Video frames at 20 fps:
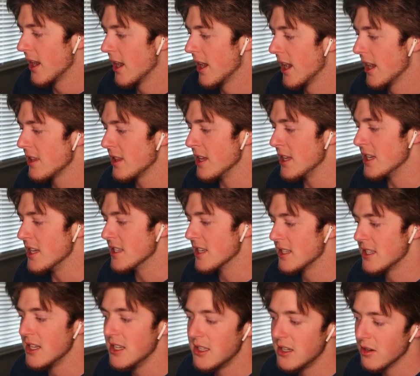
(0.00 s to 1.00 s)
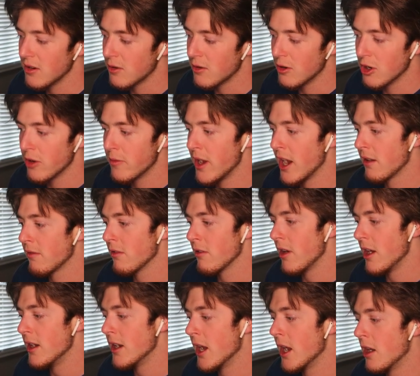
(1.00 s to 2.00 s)
I think he's a C tier quarterback for
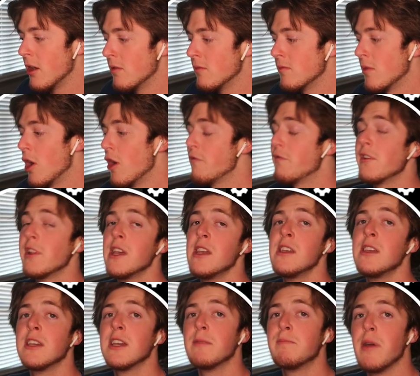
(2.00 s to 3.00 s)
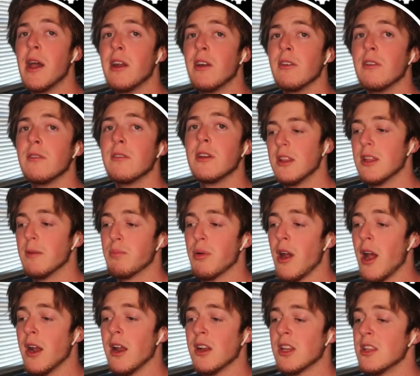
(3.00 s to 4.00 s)
right now. Hopefully he can get better. The
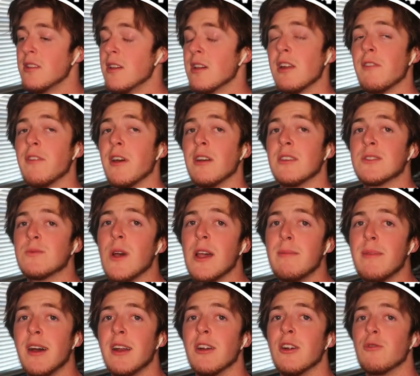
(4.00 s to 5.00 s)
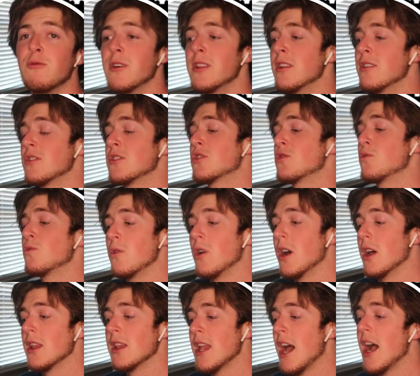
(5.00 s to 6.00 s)
product of the NFL is way better when there's
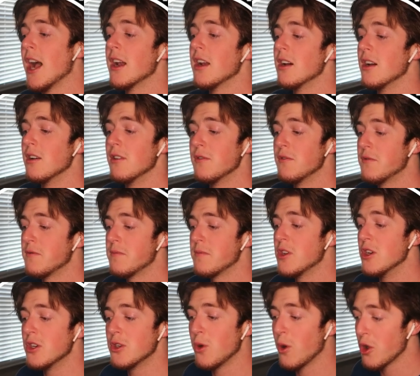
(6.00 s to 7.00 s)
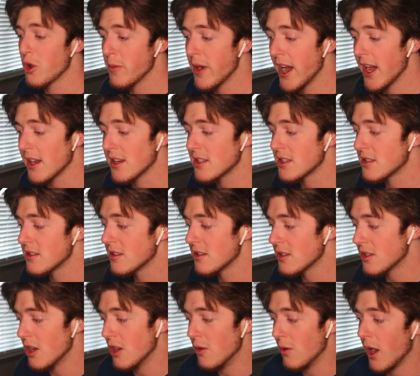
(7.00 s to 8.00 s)
a lot of good quarterbacks.
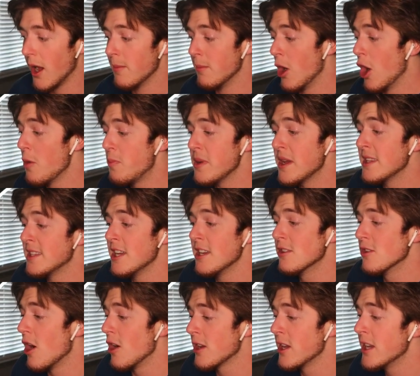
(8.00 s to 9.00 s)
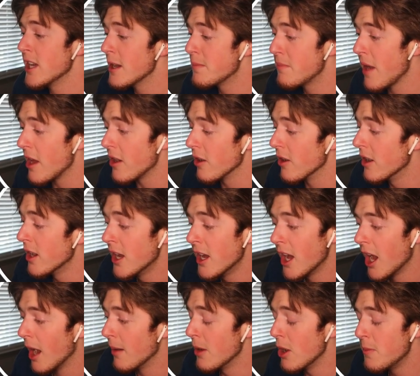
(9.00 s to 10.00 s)
So I'm hoping T-Law can get better.
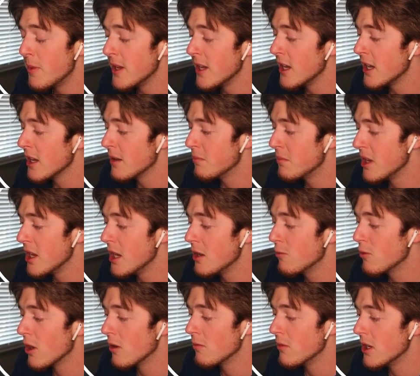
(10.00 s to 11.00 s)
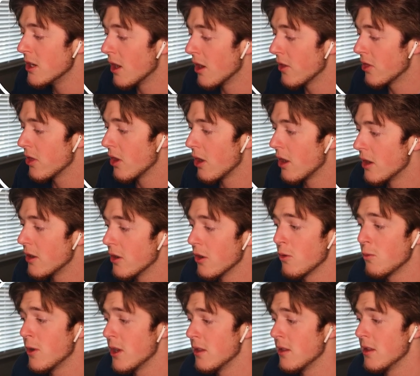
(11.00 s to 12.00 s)
I'm hoping he can be what we all thought, or
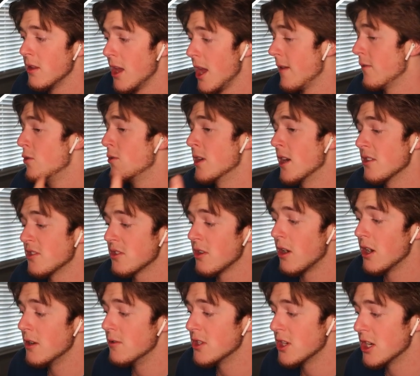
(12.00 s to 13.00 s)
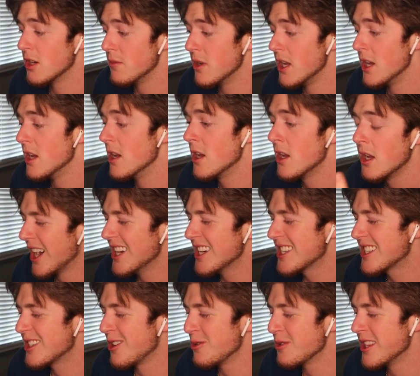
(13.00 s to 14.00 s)
what everyone else thought he was going to be. I
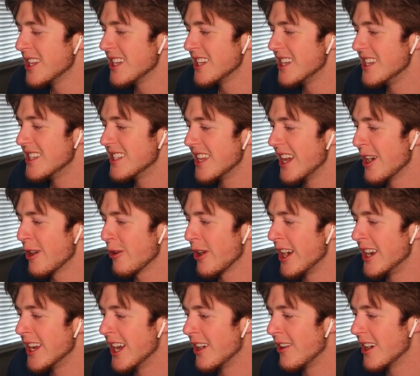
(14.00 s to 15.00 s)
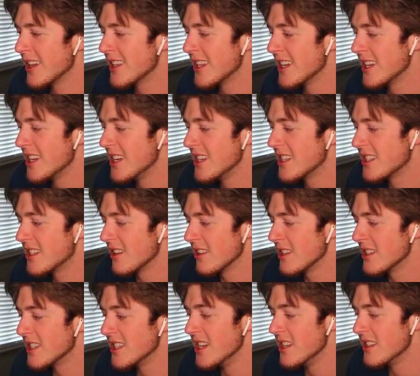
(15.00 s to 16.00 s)
just don't think he's there right now. I think he's still
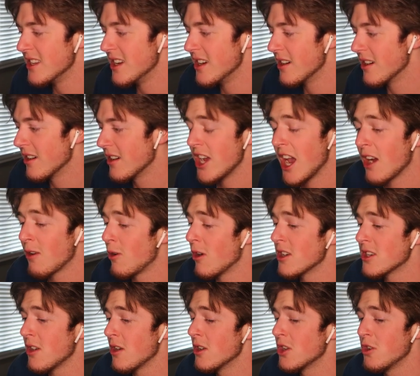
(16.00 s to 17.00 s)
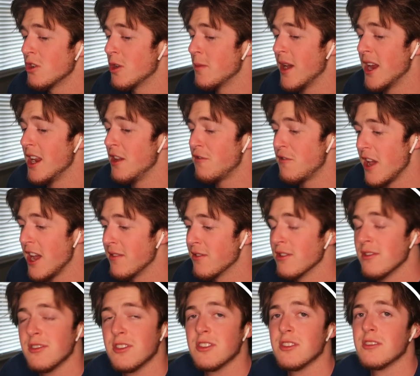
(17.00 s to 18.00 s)
in C tier. Jaguars aren't doing him any
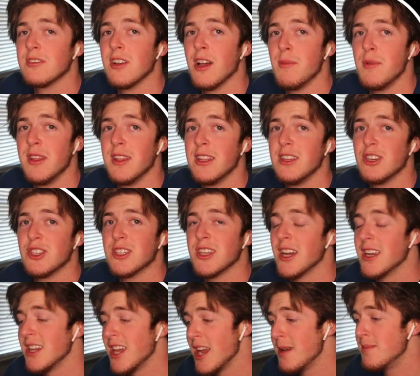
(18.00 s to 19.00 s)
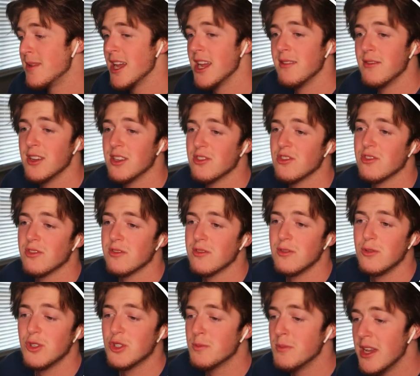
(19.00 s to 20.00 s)
favors. I mean, they just signed Gabe Davis,
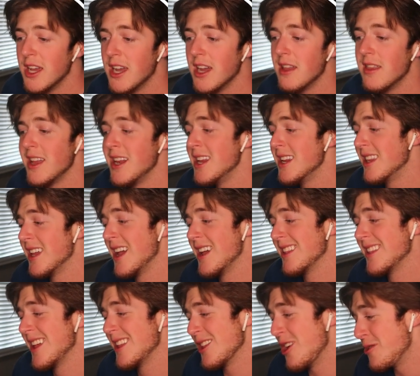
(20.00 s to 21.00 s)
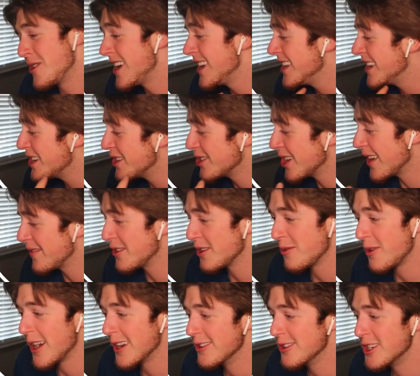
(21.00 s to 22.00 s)
who's mid. They low-key need to draft a
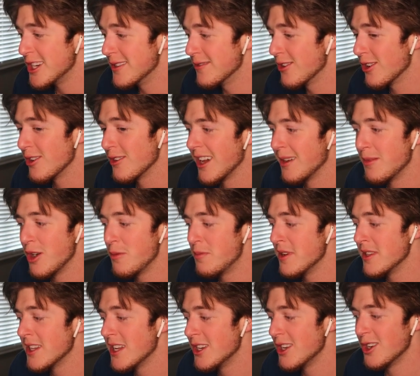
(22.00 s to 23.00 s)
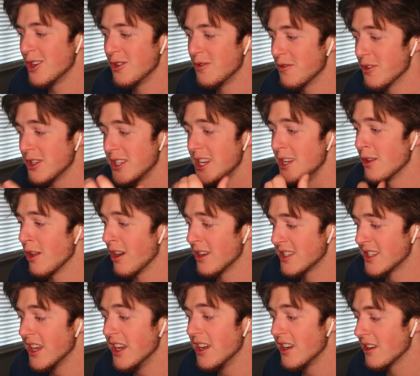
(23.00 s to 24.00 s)
wide receiver. I'm hoping they do for T-Law's
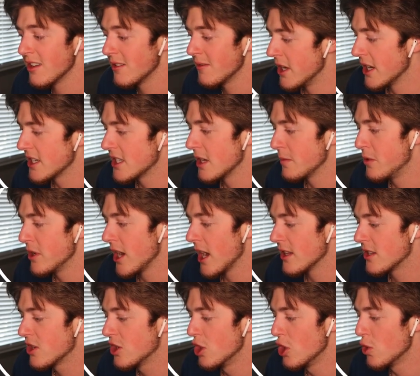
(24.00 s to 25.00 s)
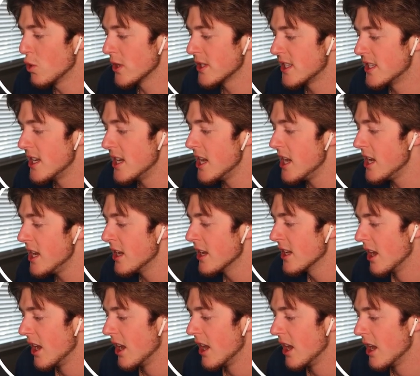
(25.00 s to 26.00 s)
sake. Next up, we got Tua T.
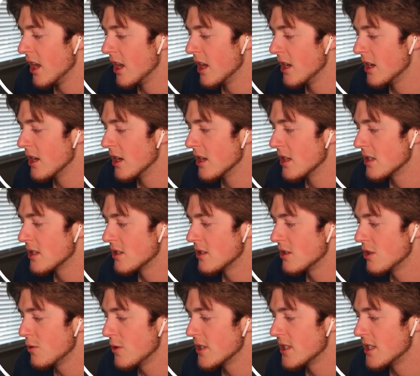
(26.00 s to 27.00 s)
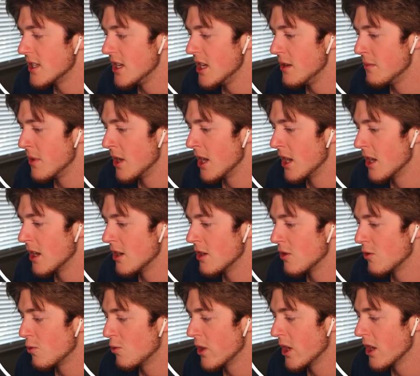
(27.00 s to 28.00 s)
And Tua T, man,
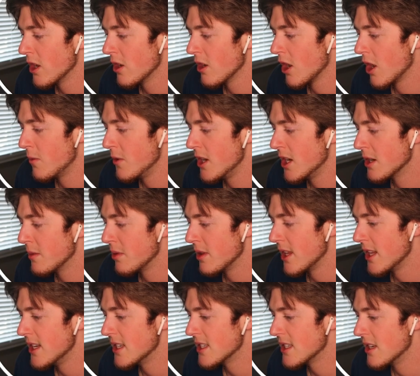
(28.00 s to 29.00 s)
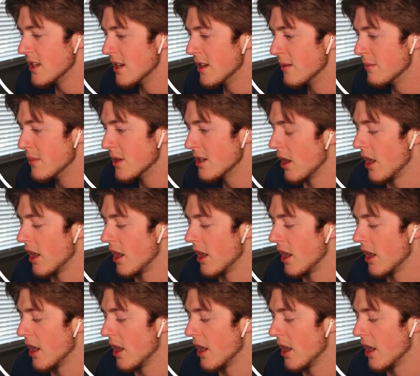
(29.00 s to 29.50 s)
where are we going to place him?